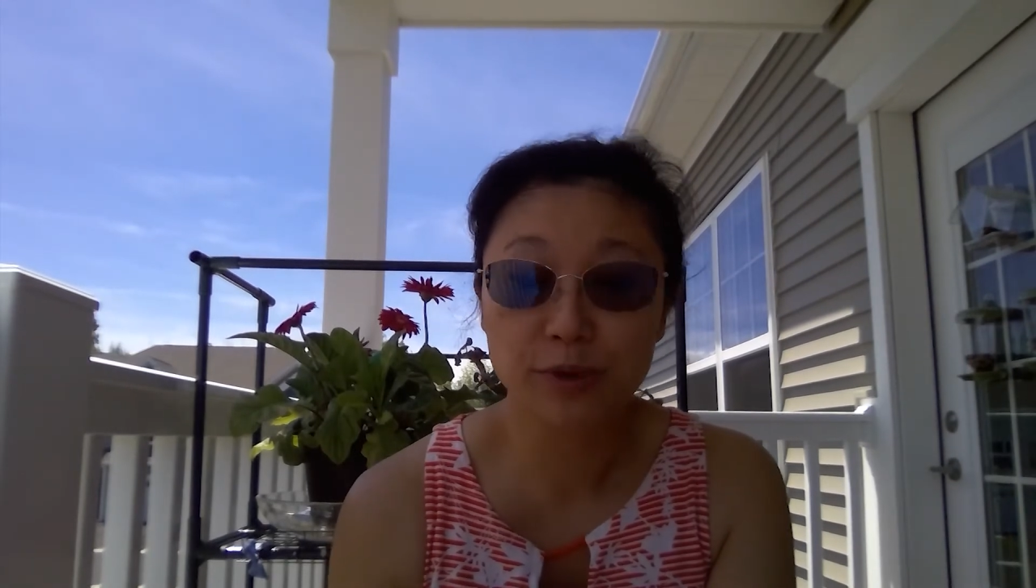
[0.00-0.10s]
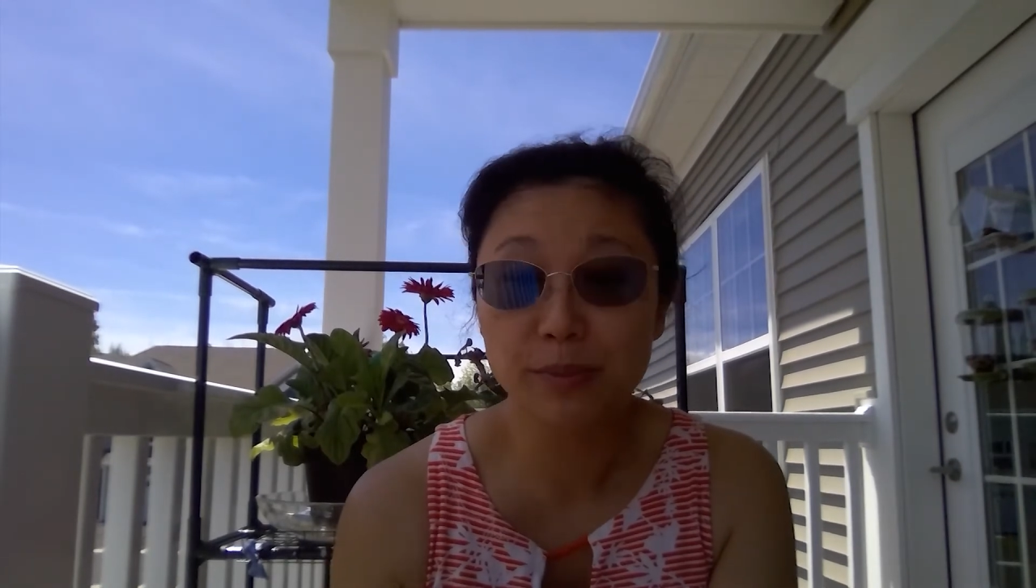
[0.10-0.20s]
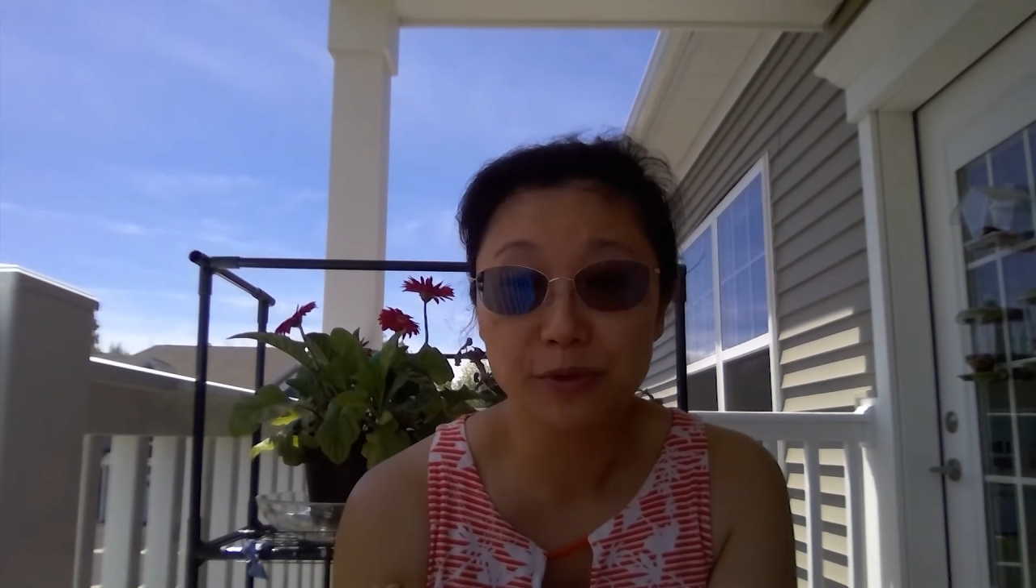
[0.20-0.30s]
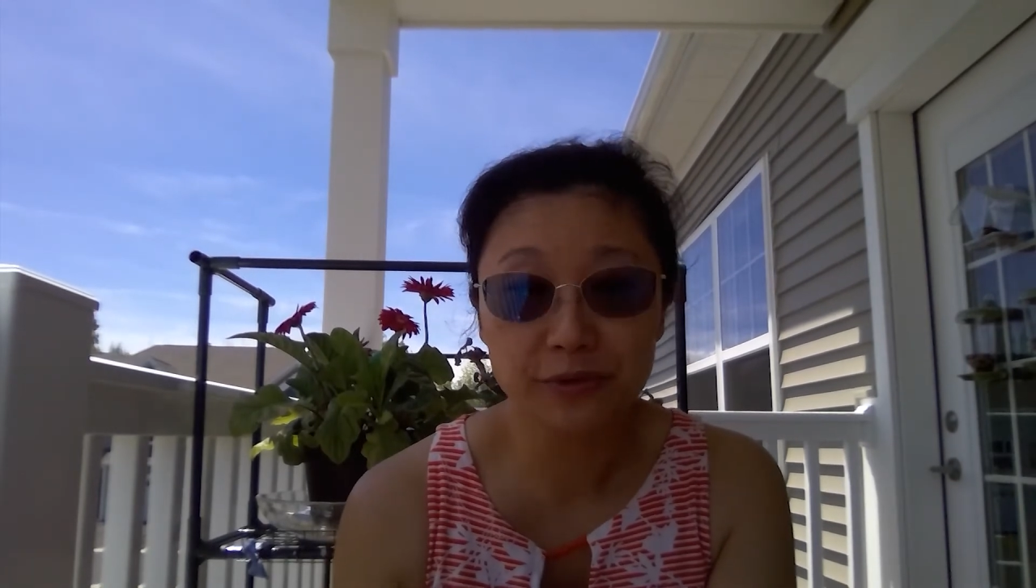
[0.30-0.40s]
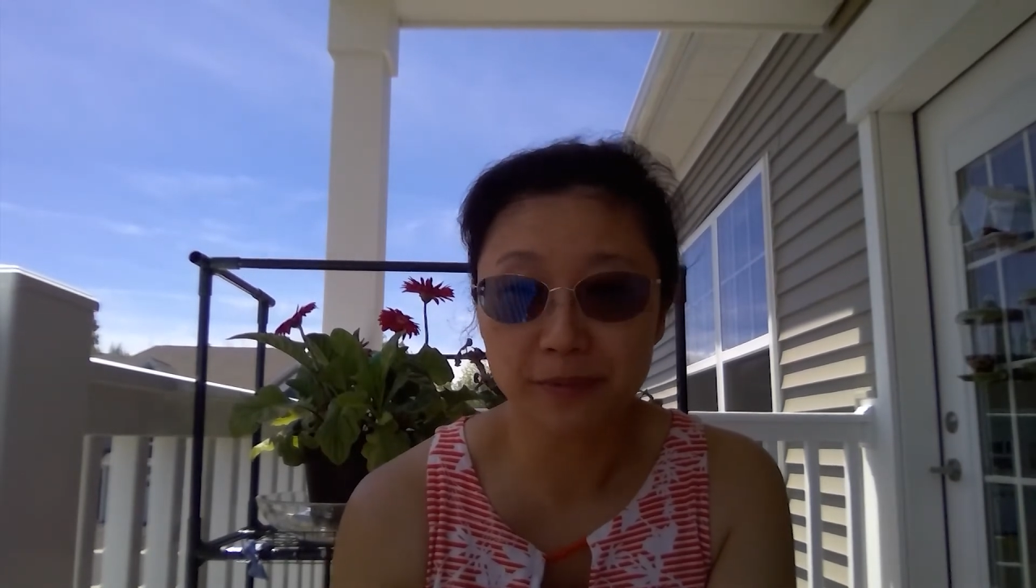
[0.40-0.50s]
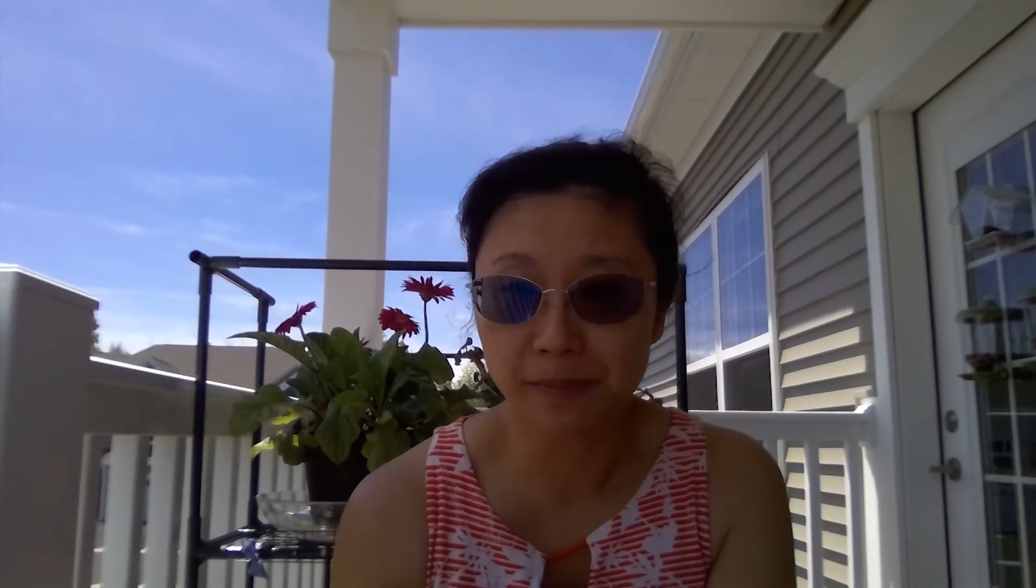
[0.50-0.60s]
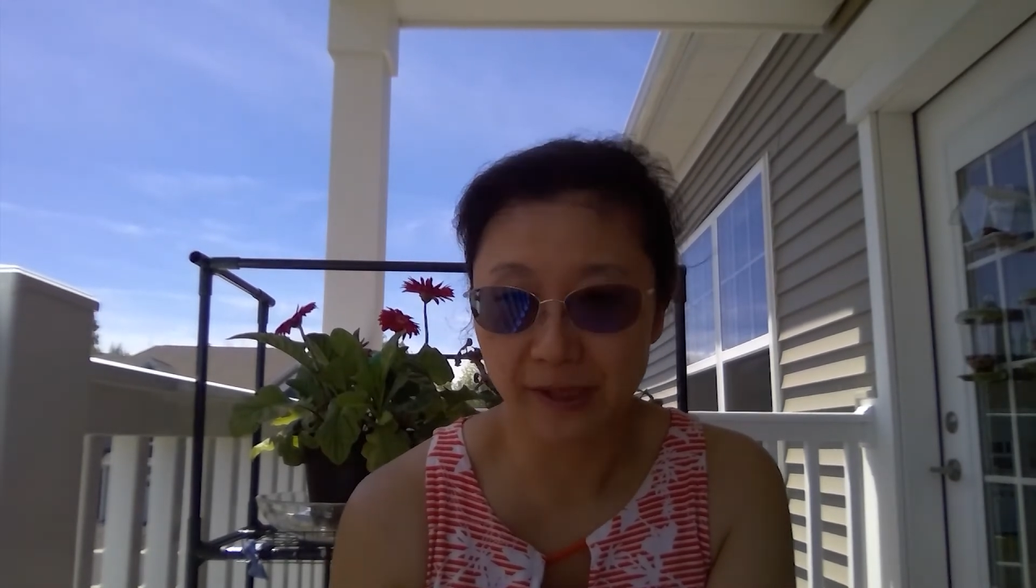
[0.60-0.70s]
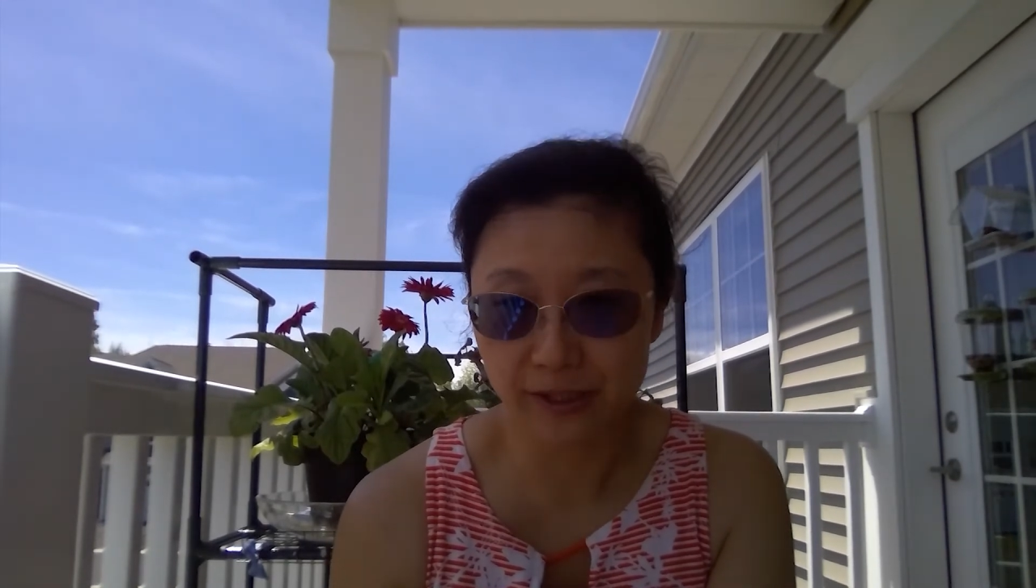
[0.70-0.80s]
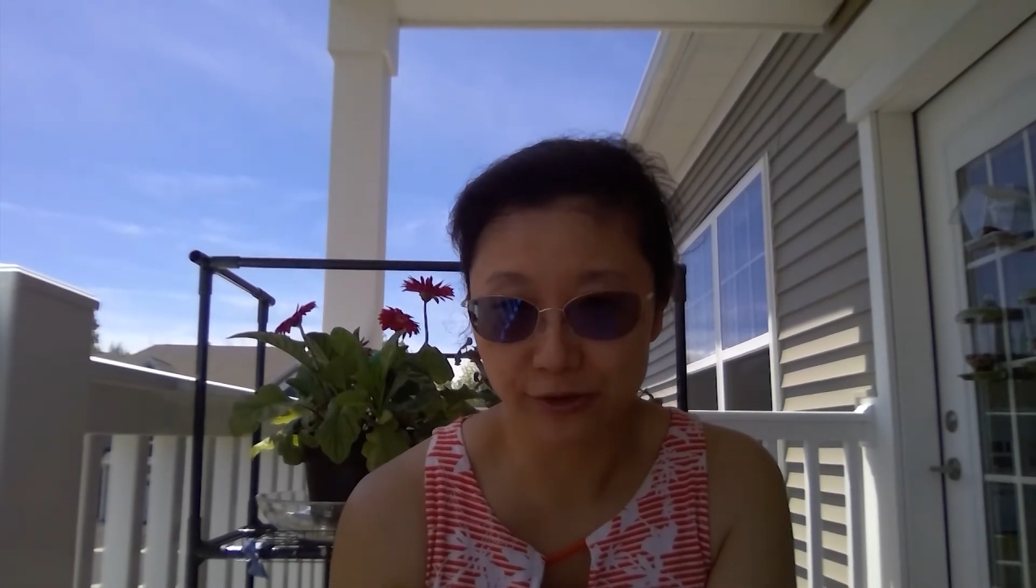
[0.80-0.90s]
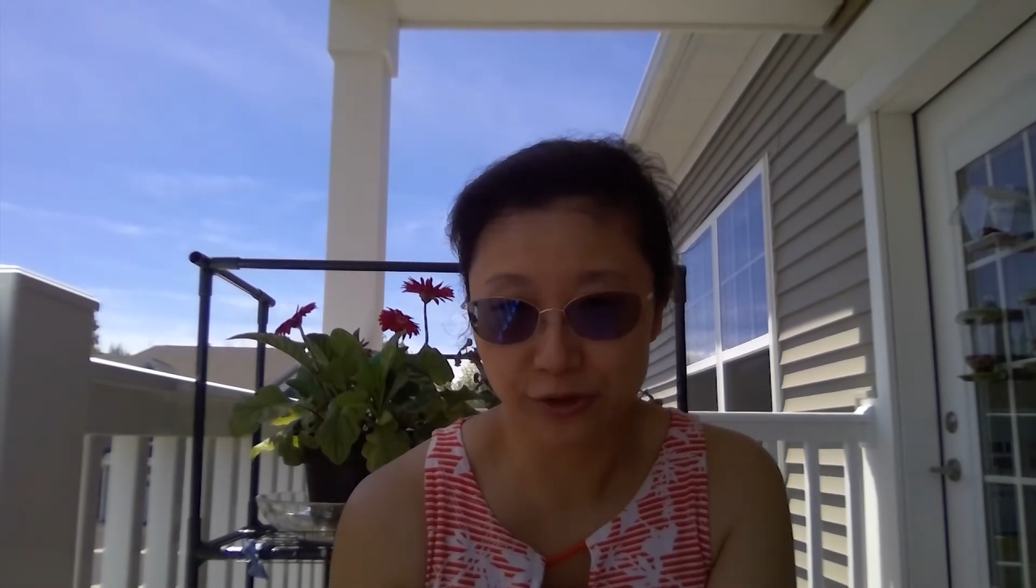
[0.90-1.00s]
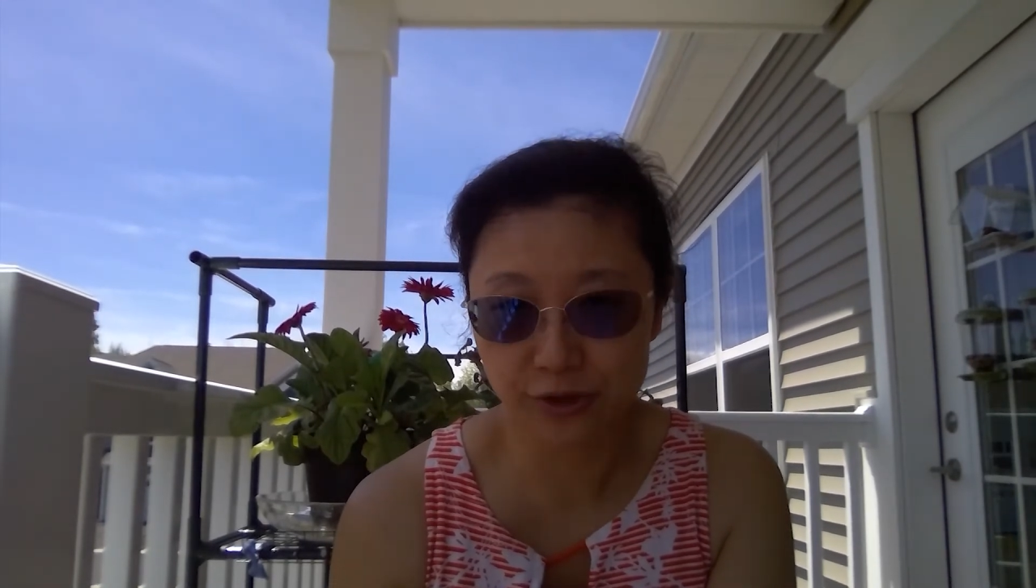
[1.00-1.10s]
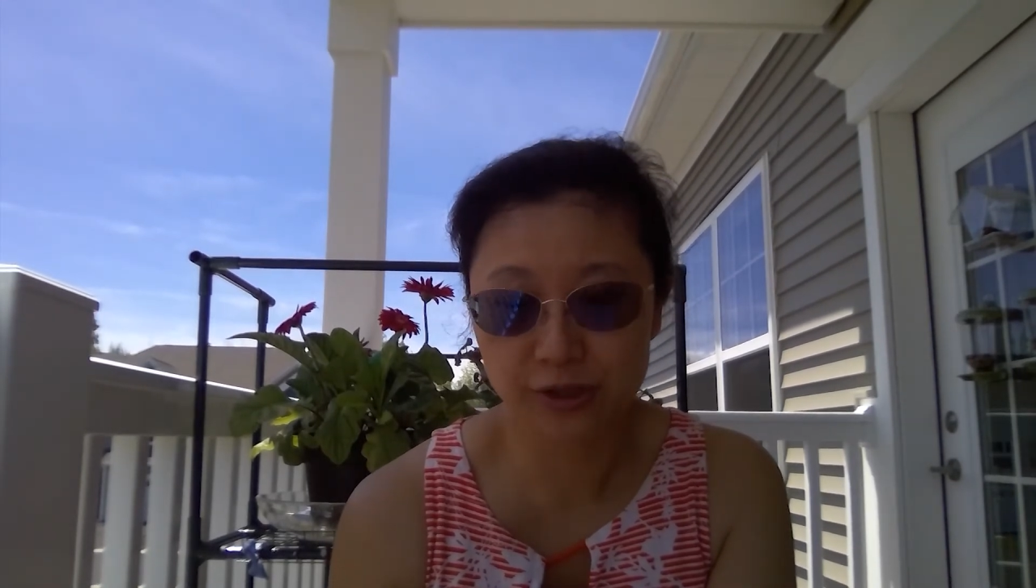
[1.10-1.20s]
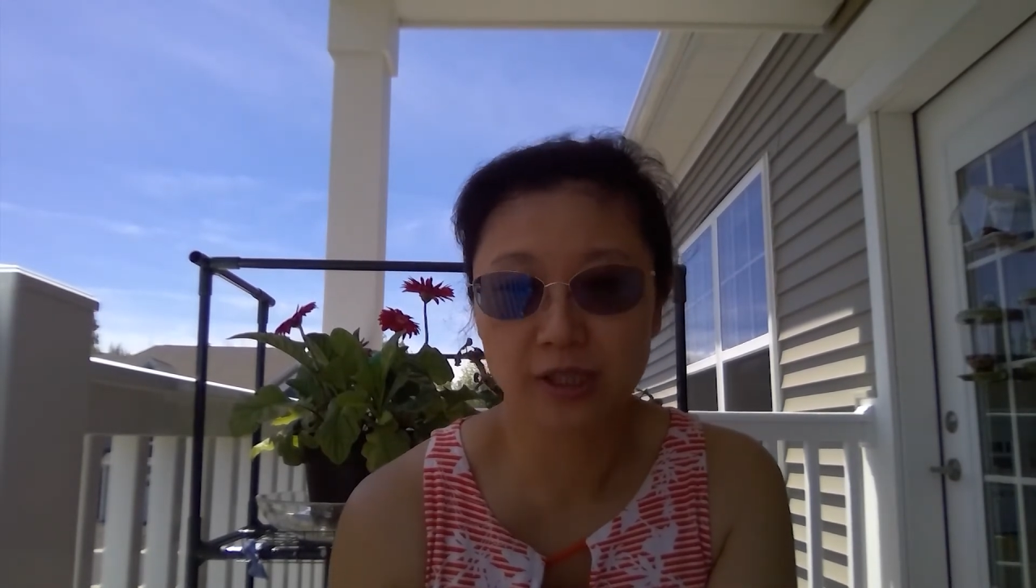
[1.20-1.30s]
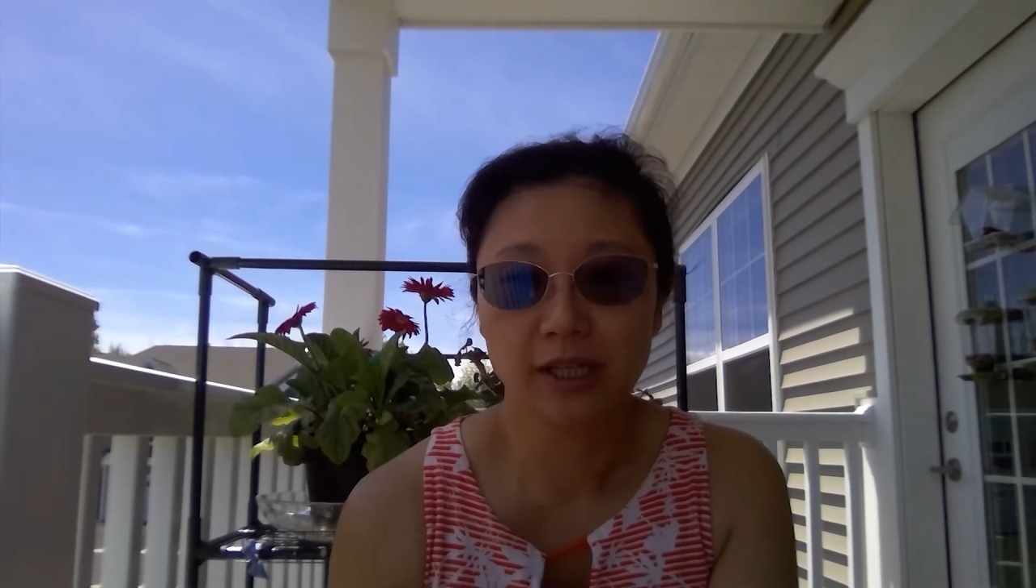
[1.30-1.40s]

remove the page.